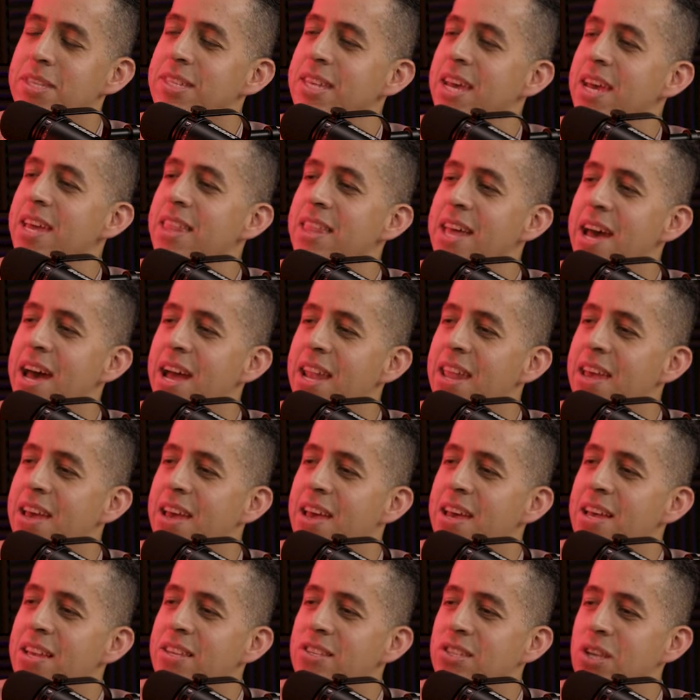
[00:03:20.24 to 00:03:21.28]
saying that.
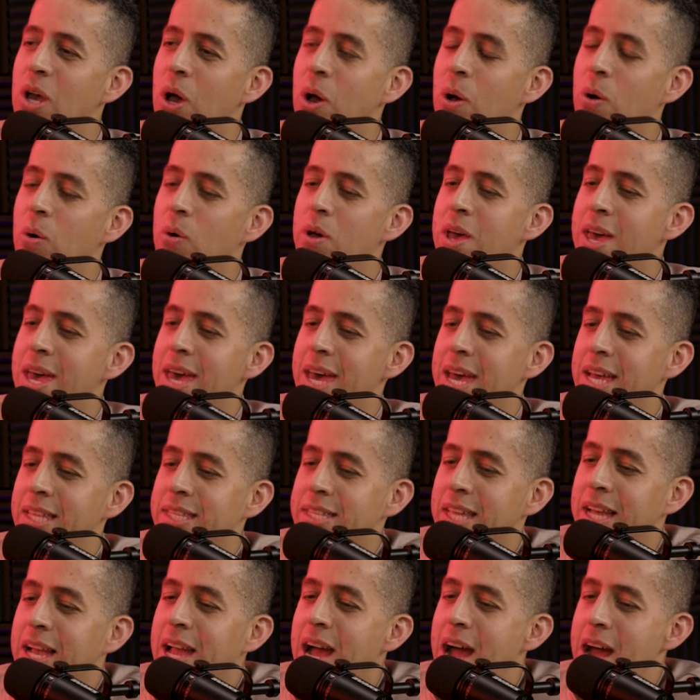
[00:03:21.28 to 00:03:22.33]
So
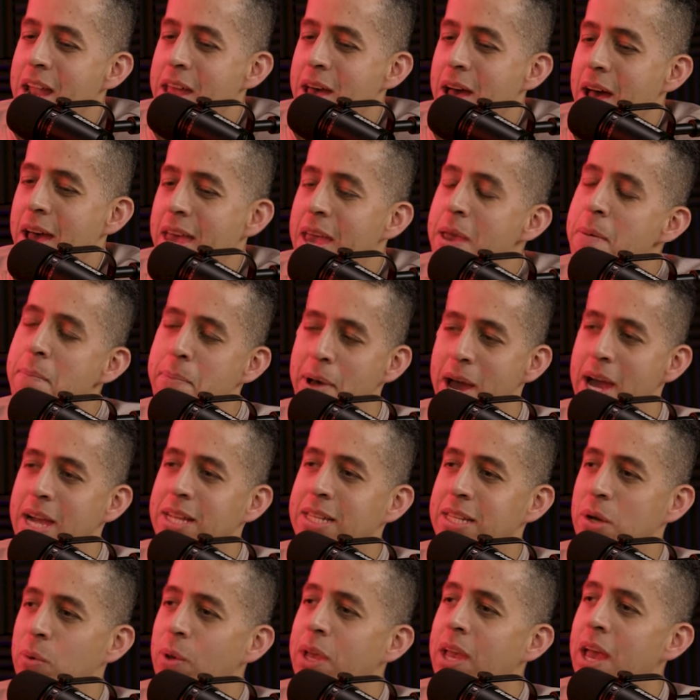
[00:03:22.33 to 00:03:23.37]
it's the kind of
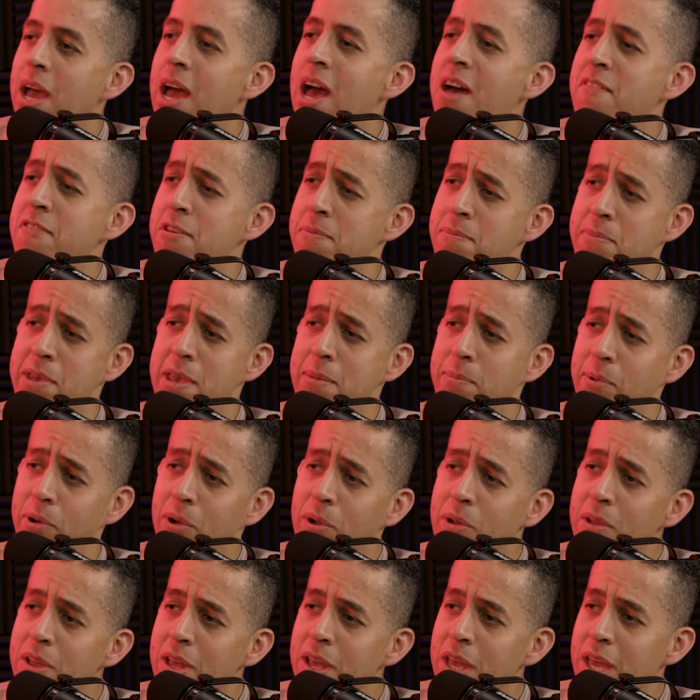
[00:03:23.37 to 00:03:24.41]
impact that we can have in
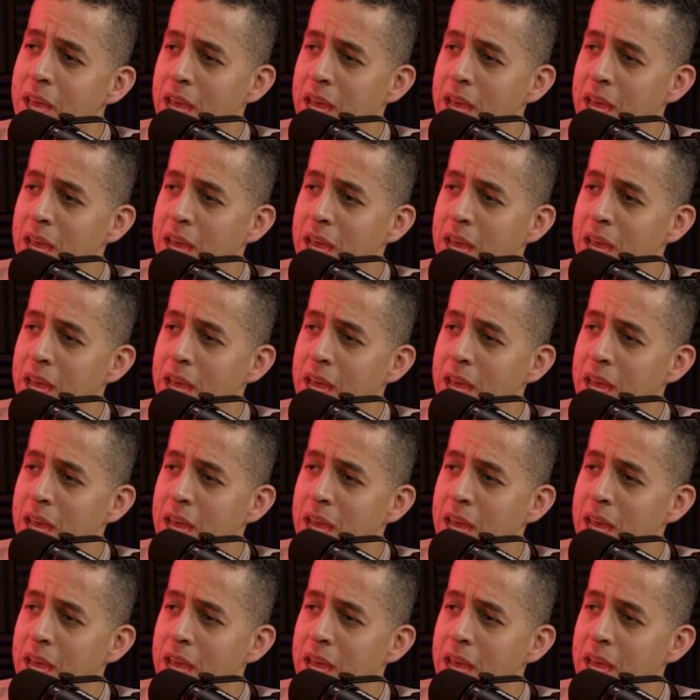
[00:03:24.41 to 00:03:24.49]
people.